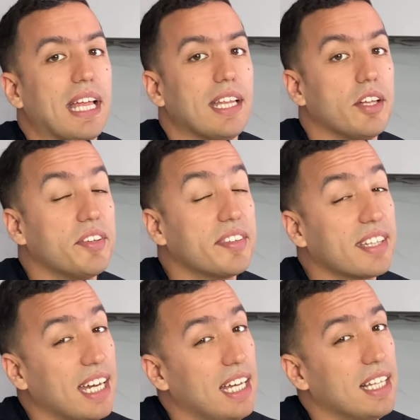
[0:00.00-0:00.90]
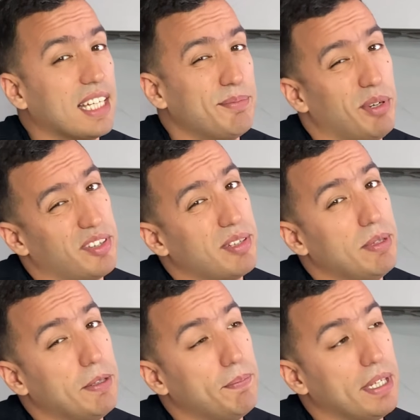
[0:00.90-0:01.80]
know scale can
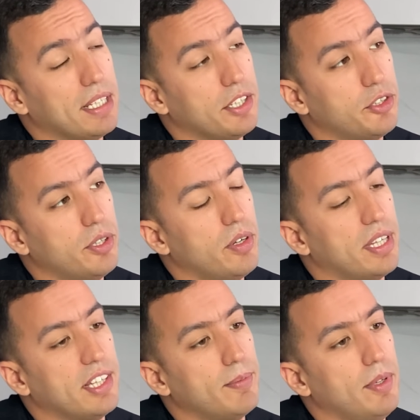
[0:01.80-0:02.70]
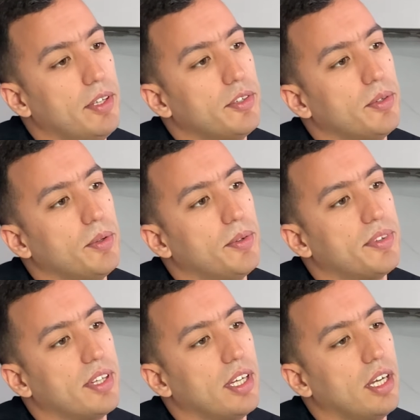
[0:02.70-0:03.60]
possibly be an issue on these plants, and
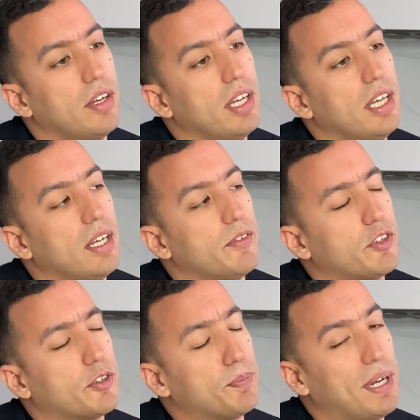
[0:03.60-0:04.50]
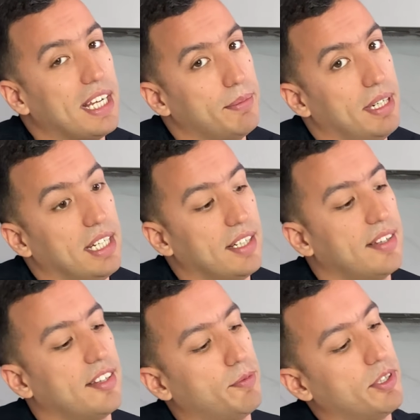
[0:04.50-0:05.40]
also spider
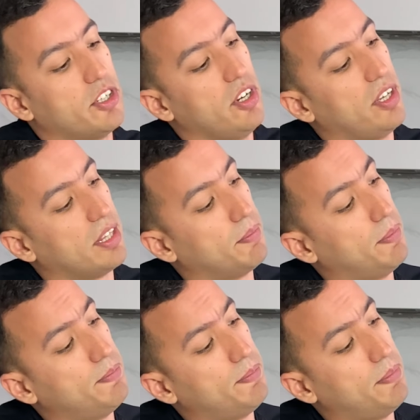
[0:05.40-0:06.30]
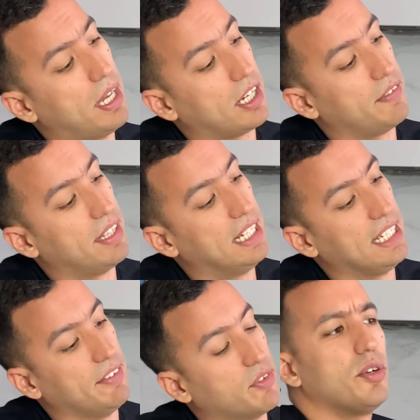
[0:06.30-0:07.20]
mites, especially on the back of the
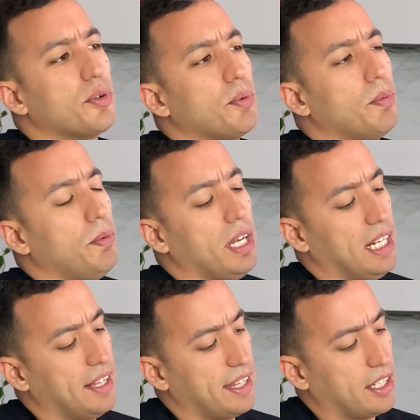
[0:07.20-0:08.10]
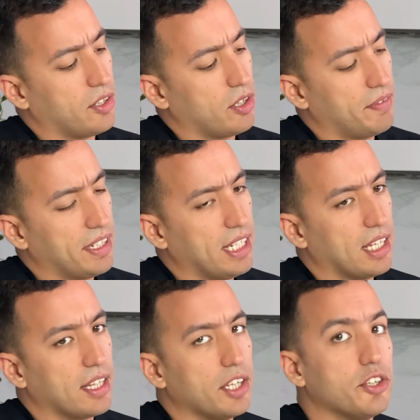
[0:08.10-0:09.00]
leaves. I don't really think of any
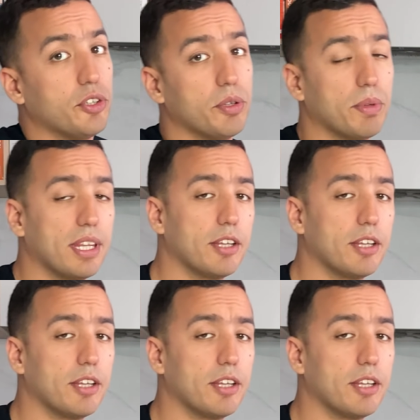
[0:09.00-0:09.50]
other issues with this